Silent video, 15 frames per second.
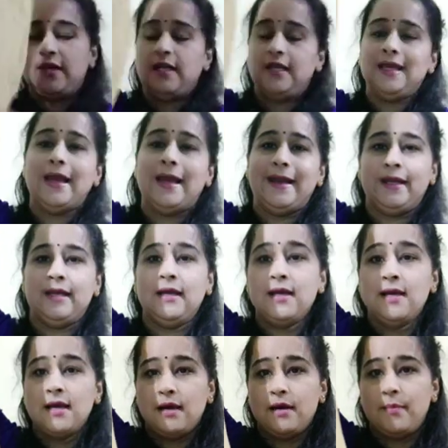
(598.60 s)
trendy, and
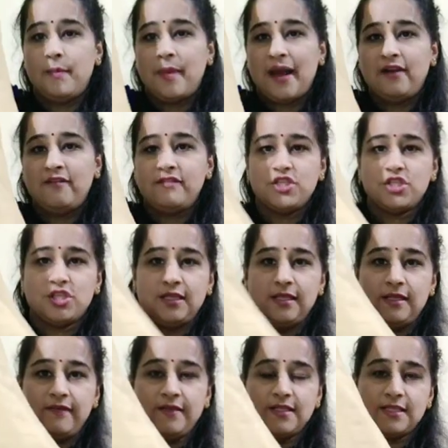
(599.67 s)
a pant which
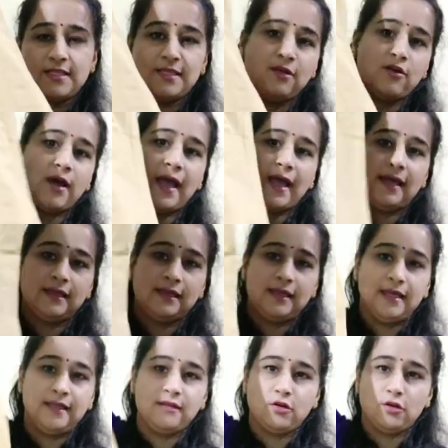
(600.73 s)
is still your ankle
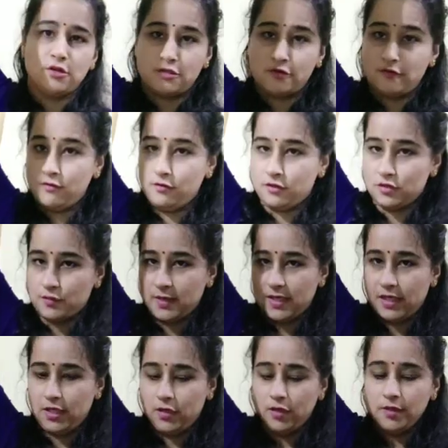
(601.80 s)
length, also looks very
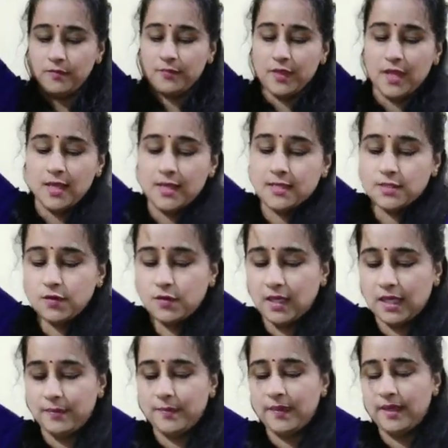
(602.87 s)
good. So you can